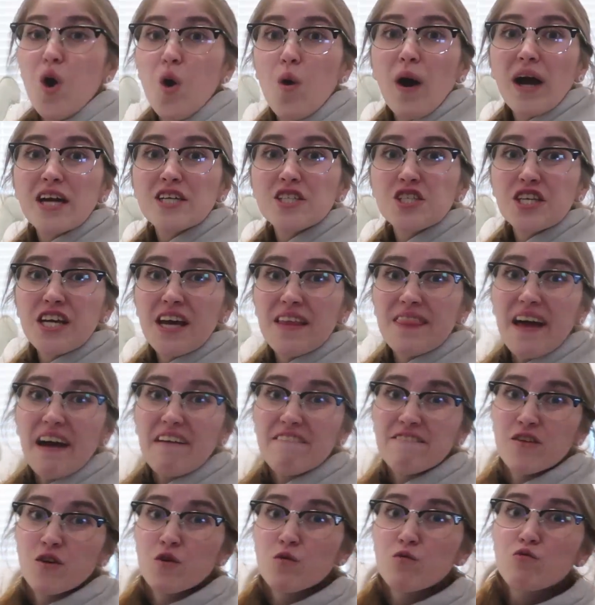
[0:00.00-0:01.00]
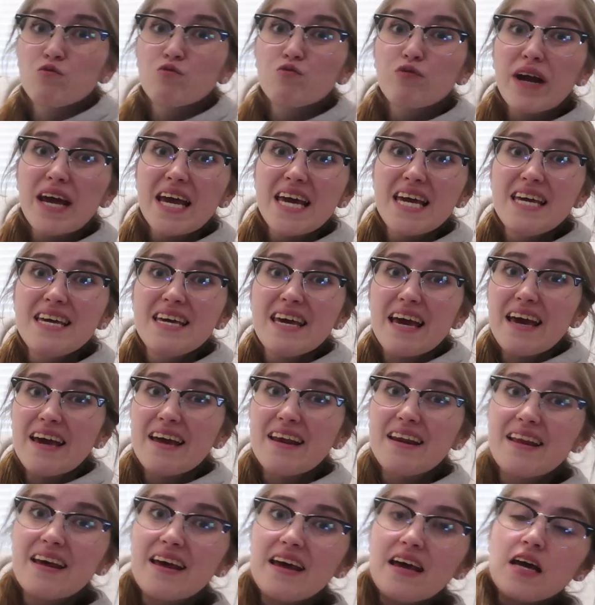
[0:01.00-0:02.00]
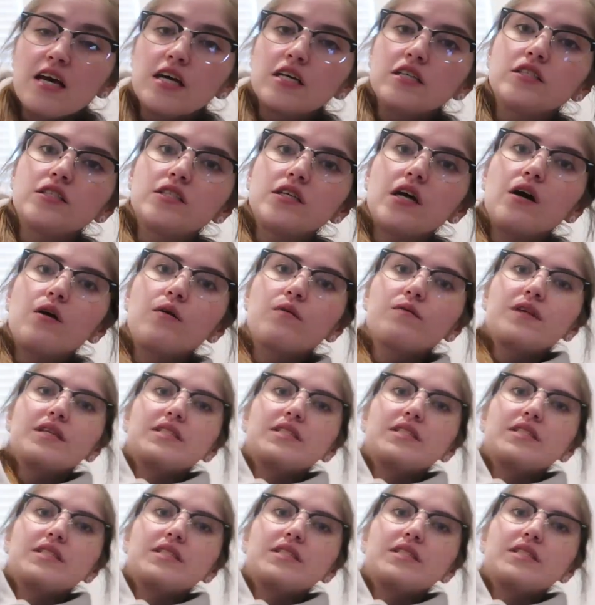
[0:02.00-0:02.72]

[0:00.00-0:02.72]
oh, I should get that for Reagan. So